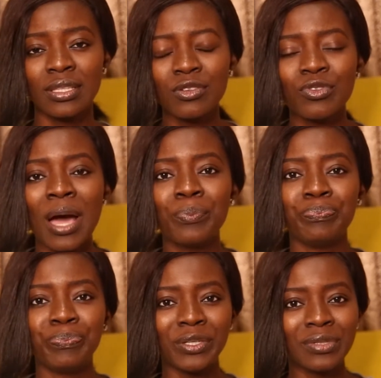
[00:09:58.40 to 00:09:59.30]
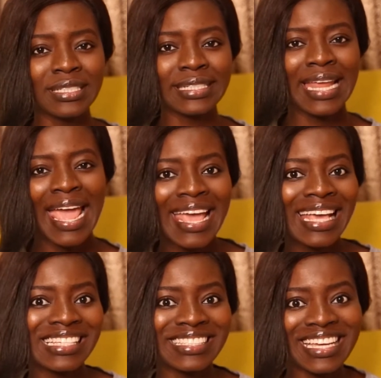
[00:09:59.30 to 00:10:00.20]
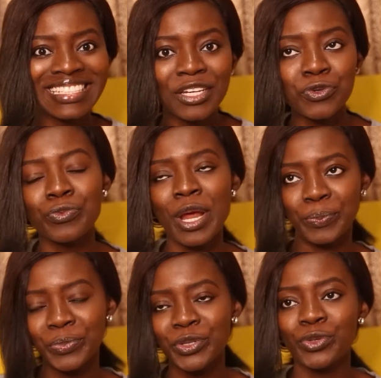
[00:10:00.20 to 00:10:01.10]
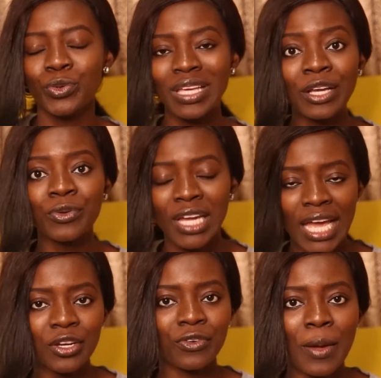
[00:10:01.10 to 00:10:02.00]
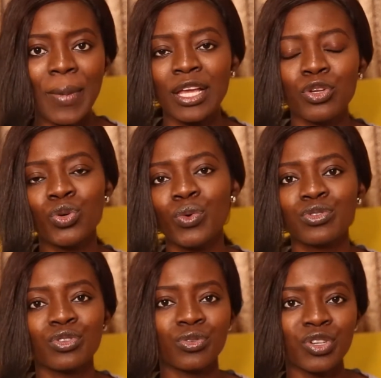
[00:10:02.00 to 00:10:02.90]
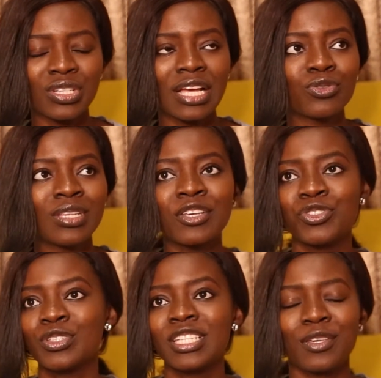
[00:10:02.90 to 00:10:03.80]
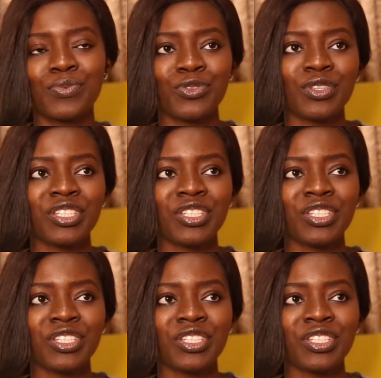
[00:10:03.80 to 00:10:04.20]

you are building a certain rep, you know, a good kind of rep, and you don't want to crush that. So that just keeps you